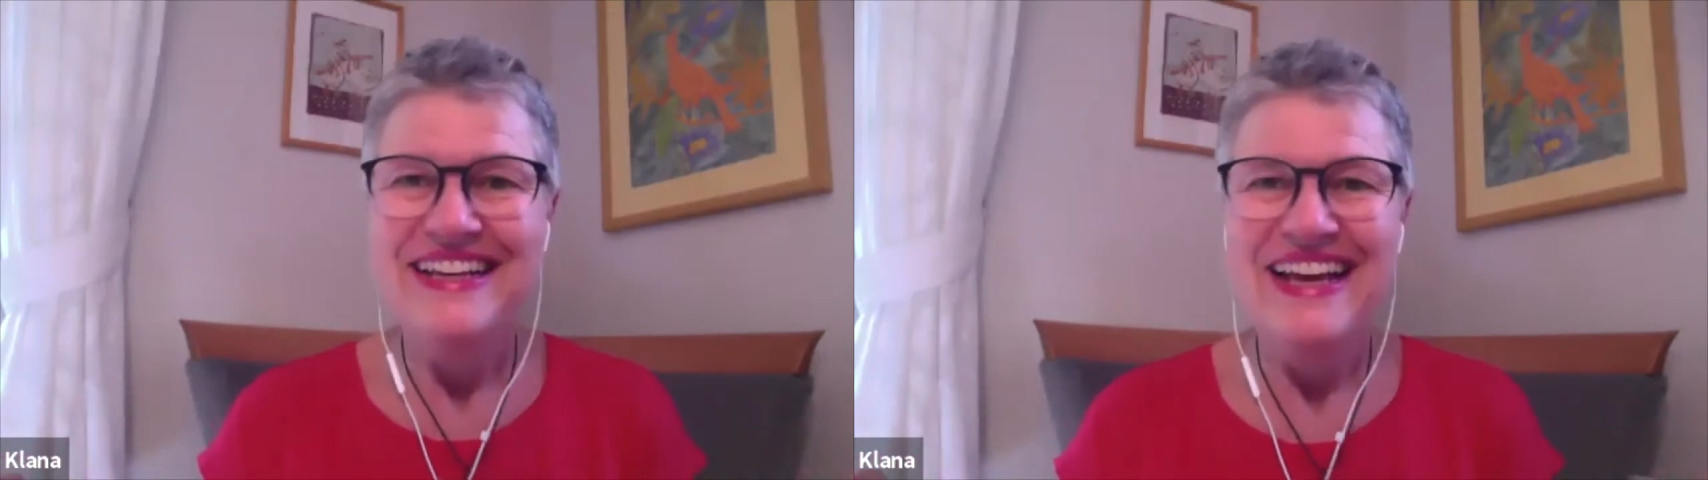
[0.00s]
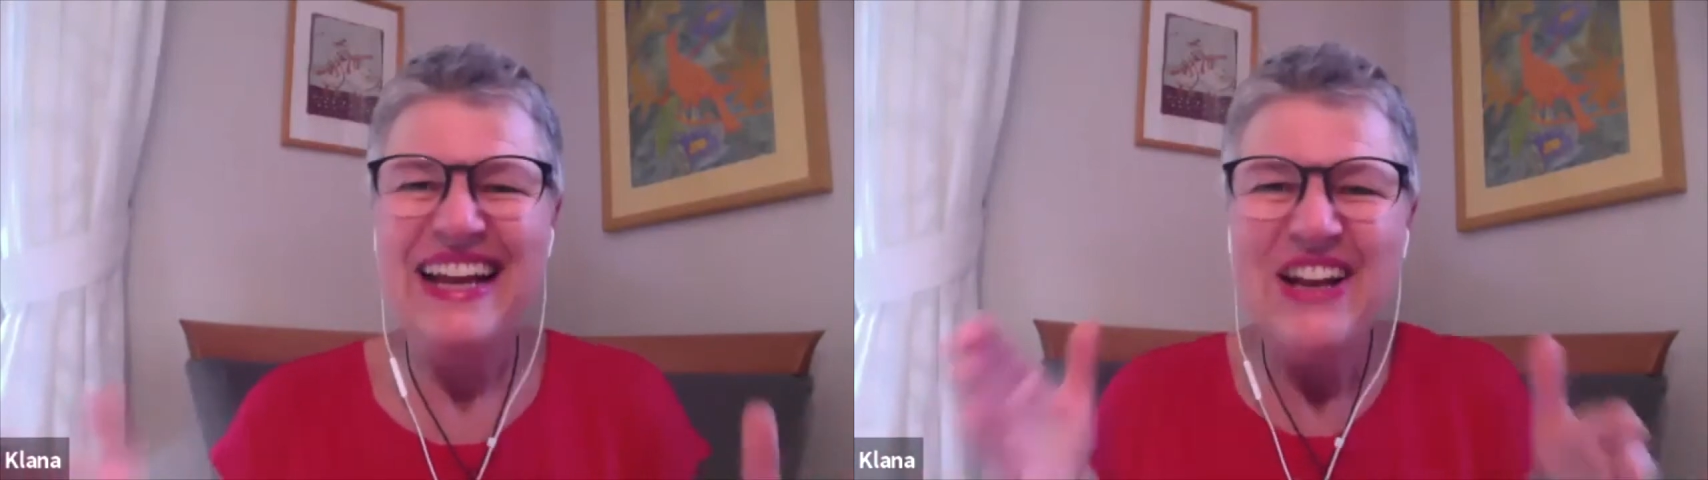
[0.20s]

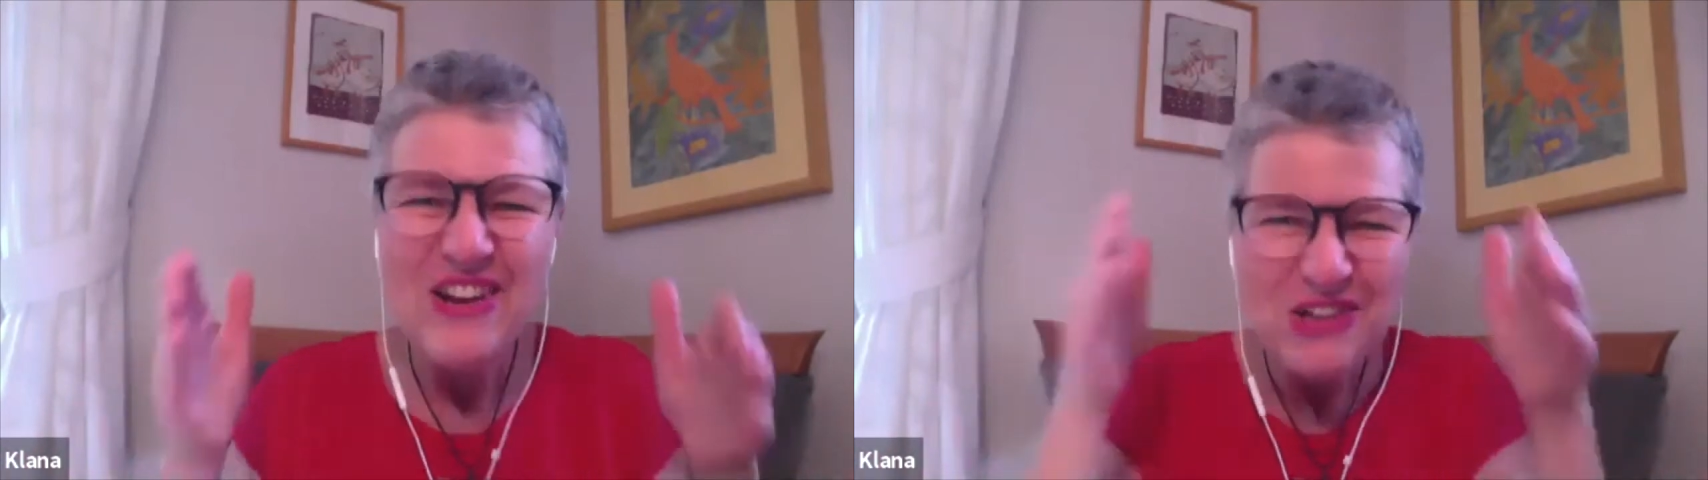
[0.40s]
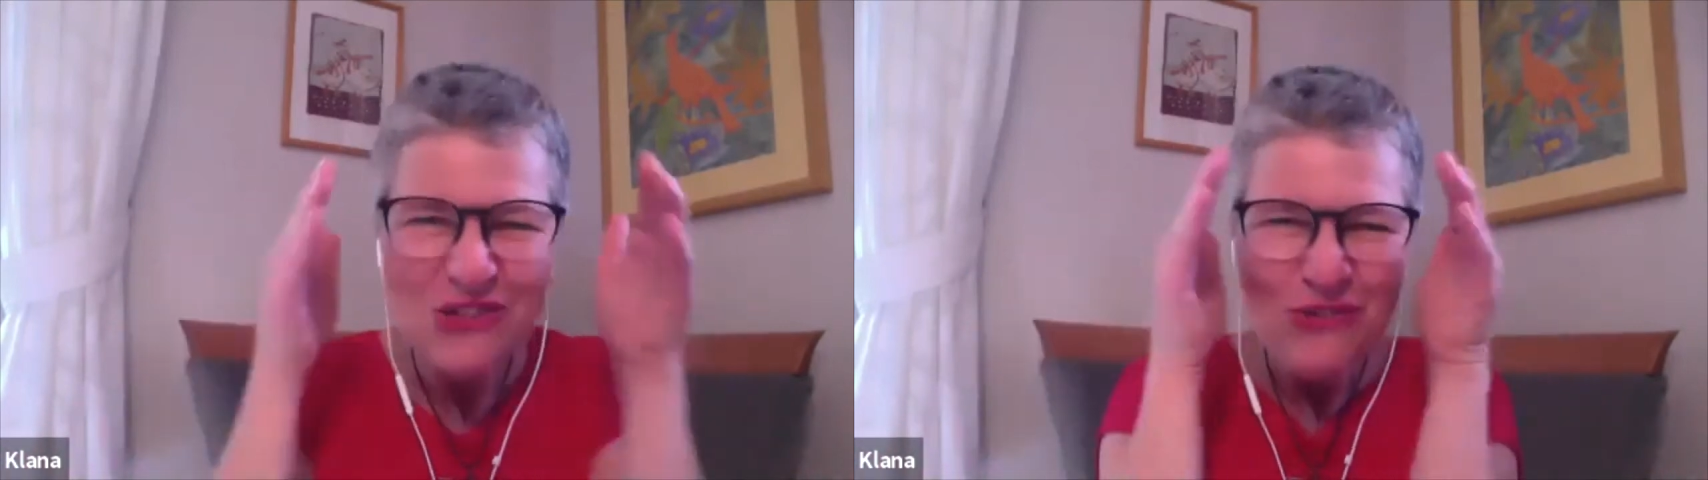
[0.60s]
and not
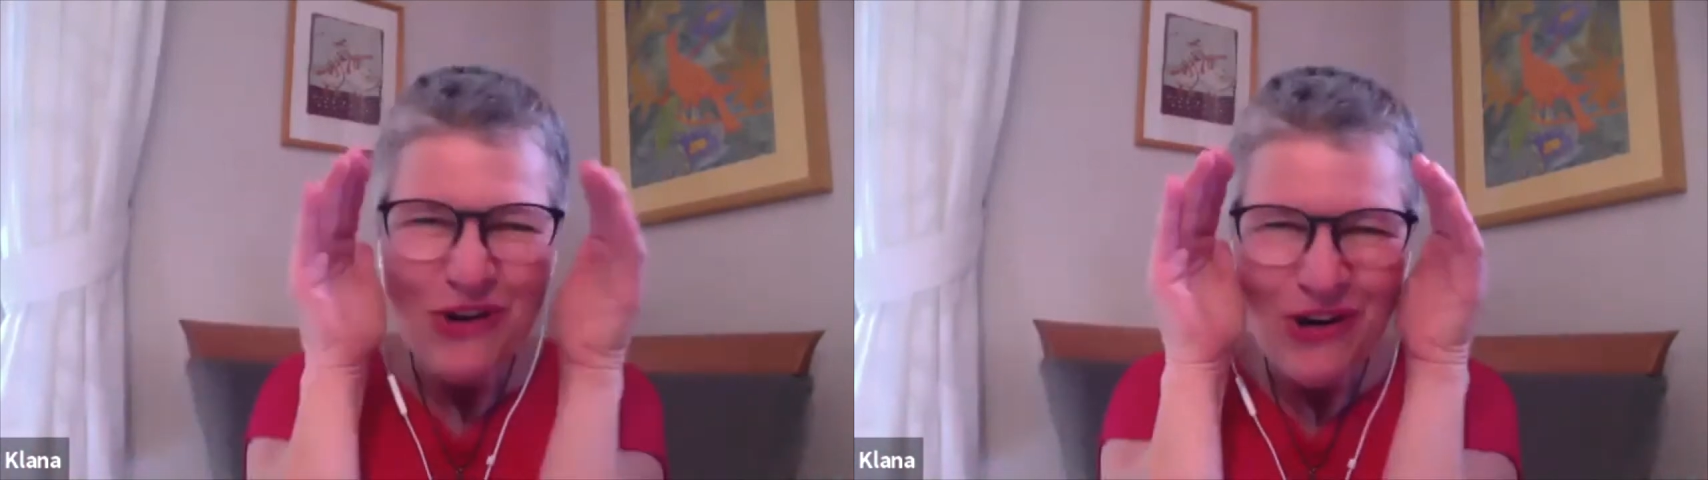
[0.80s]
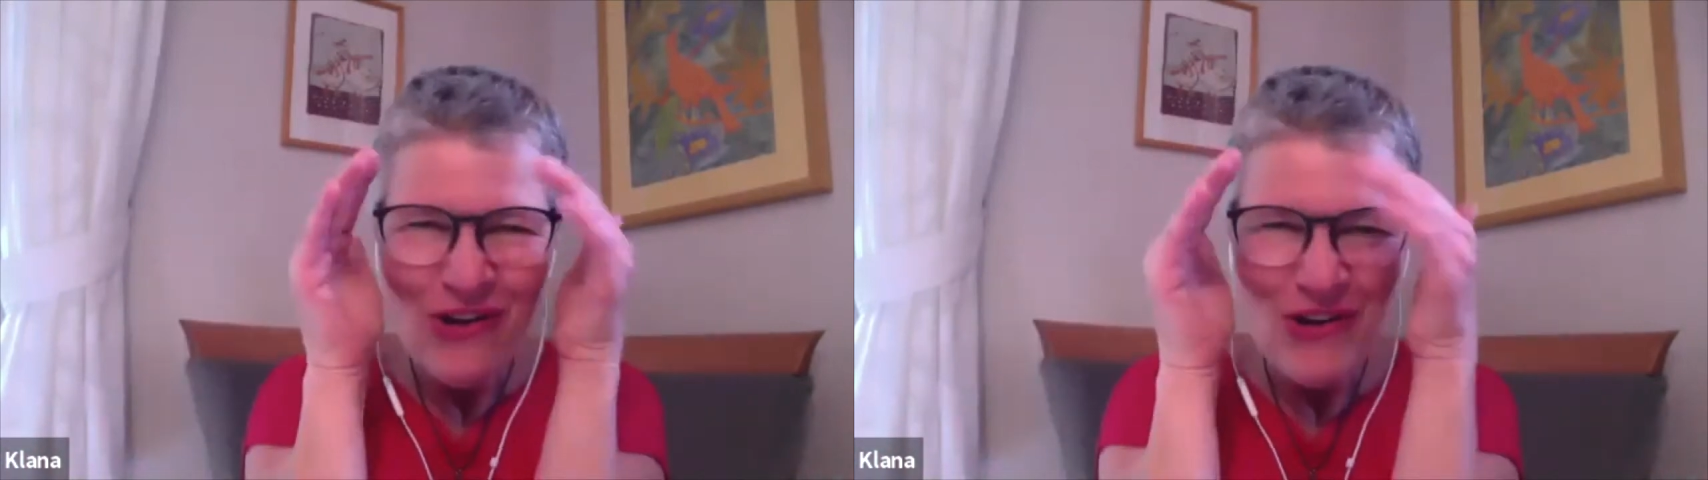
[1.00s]
too
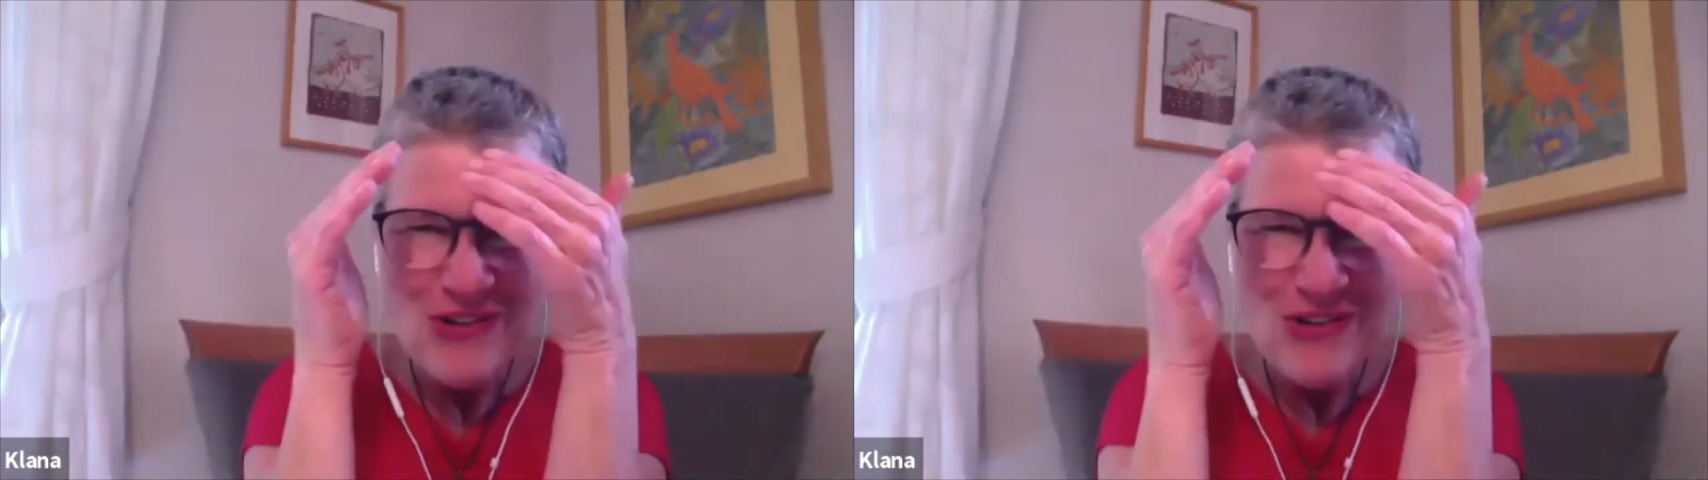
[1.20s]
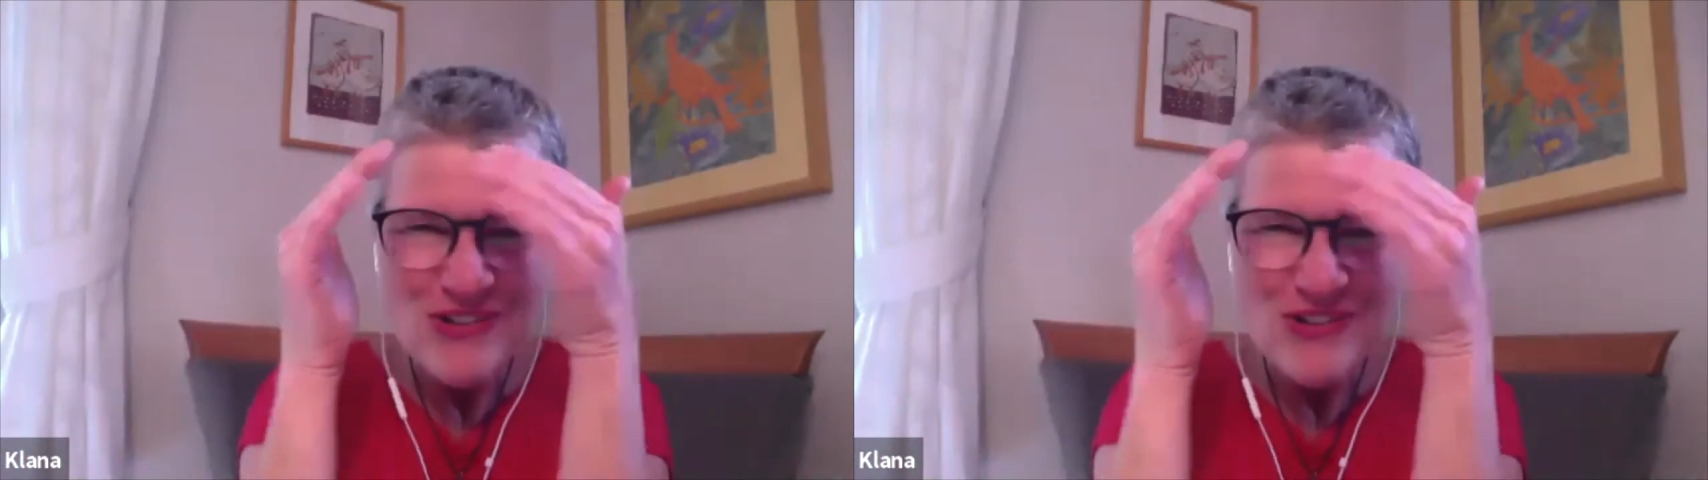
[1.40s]
close.